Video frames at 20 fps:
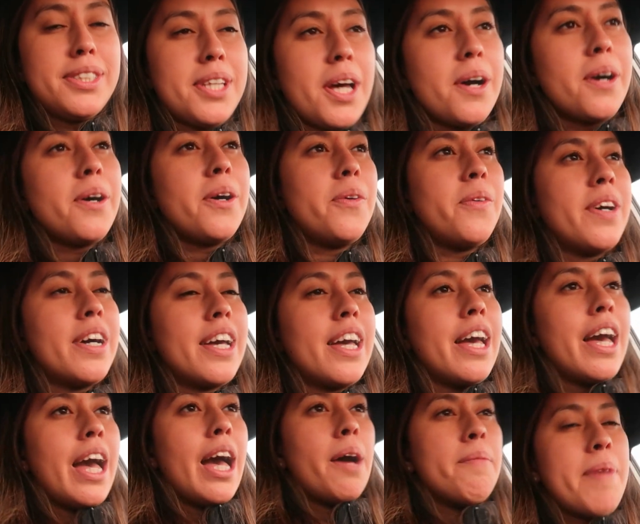So,
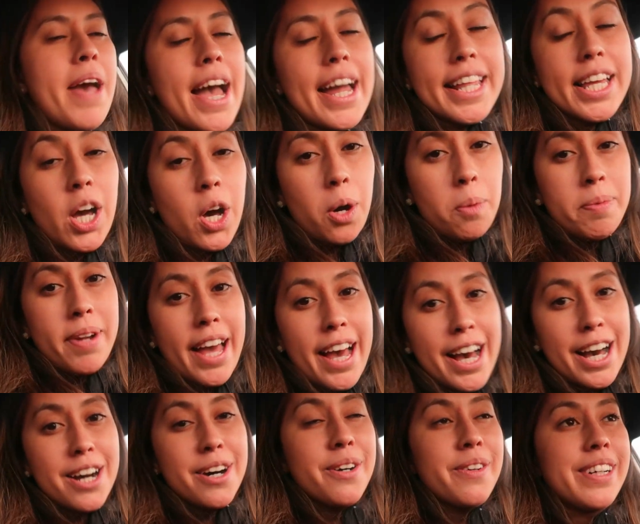heading home
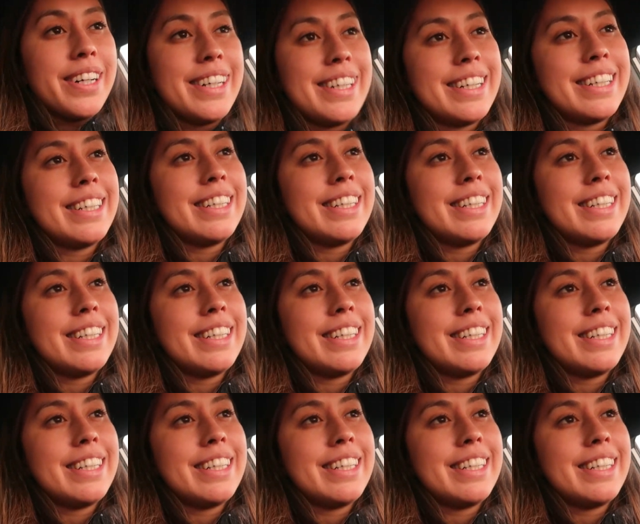now.